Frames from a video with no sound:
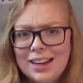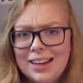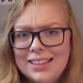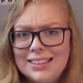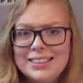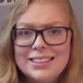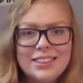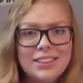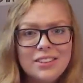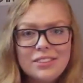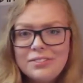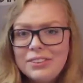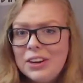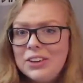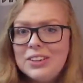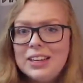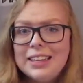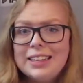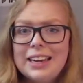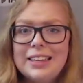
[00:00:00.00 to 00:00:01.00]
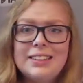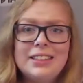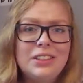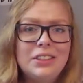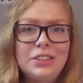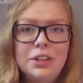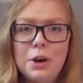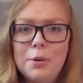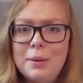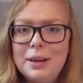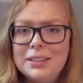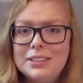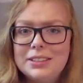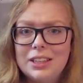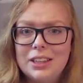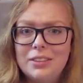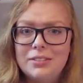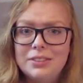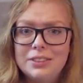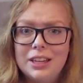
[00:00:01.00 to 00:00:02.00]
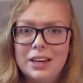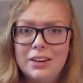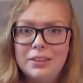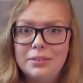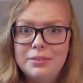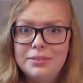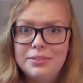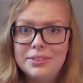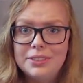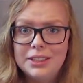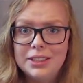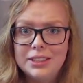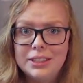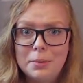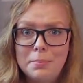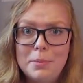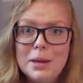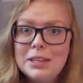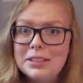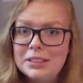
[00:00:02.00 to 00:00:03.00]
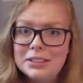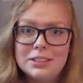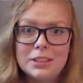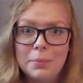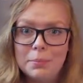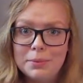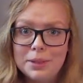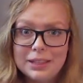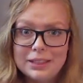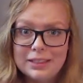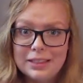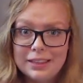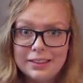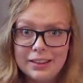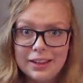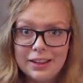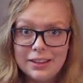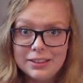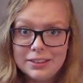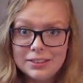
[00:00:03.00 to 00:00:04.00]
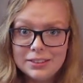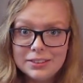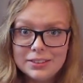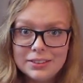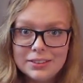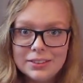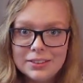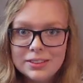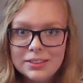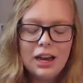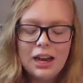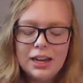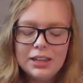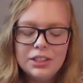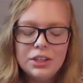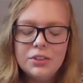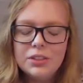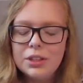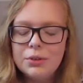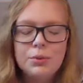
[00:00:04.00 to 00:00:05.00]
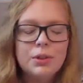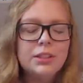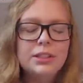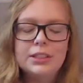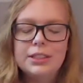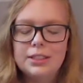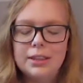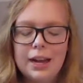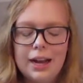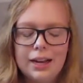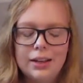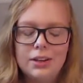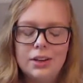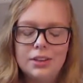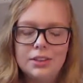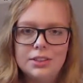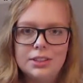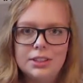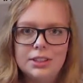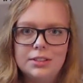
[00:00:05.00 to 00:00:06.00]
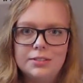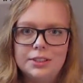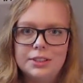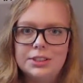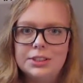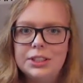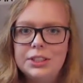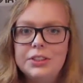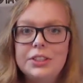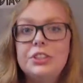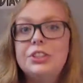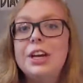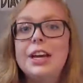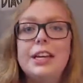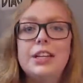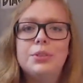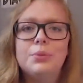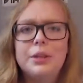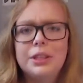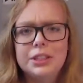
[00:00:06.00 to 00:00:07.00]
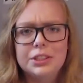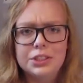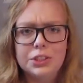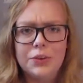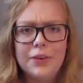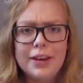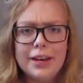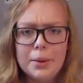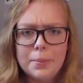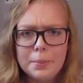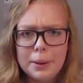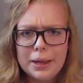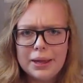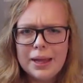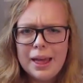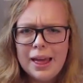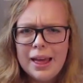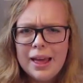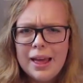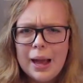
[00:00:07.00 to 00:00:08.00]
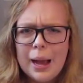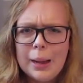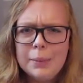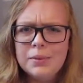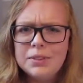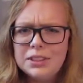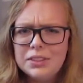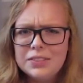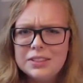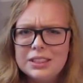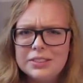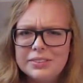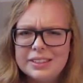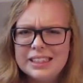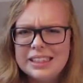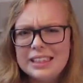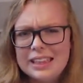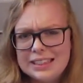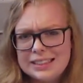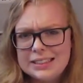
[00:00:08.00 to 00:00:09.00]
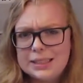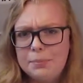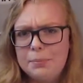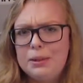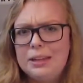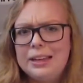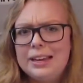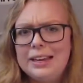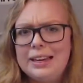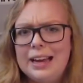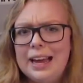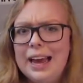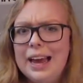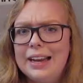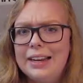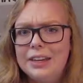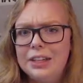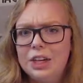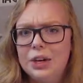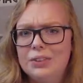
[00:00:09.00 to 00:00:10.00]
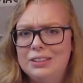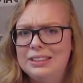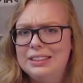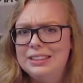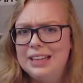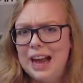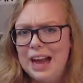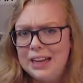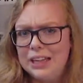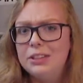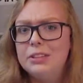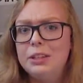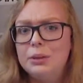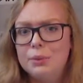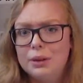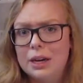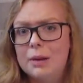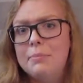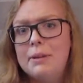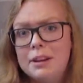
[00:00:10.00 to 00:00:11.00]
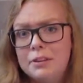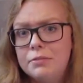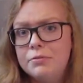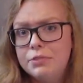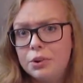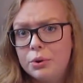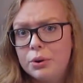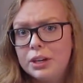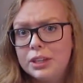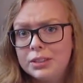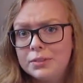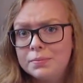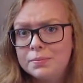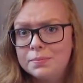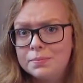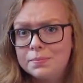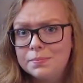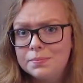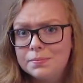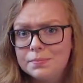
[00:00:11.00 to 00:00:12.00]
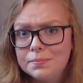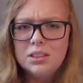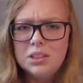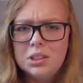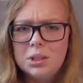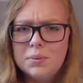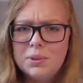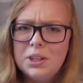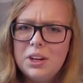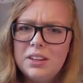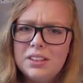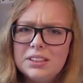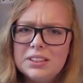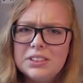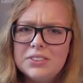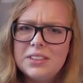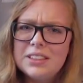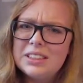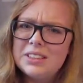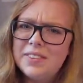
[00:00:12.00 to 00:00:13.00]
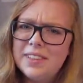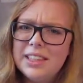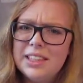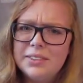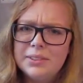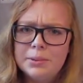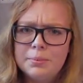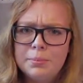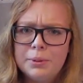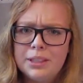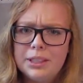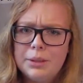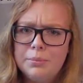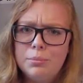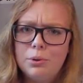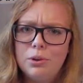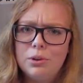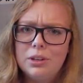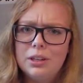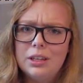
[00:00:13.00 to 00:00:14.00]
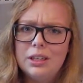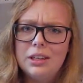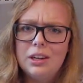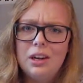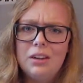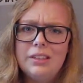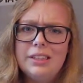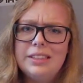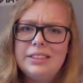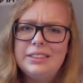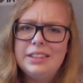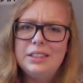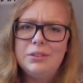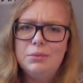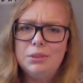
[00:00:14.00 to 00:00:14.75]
I still felt like I didn't know myself enough to commit to something like that. I know that once you're at college and university, you can change what you're doing, but I'm someone that really likes to plan ahead and know exactly what I'm in for. To be honest, the rest of my year was pretty boring. All I did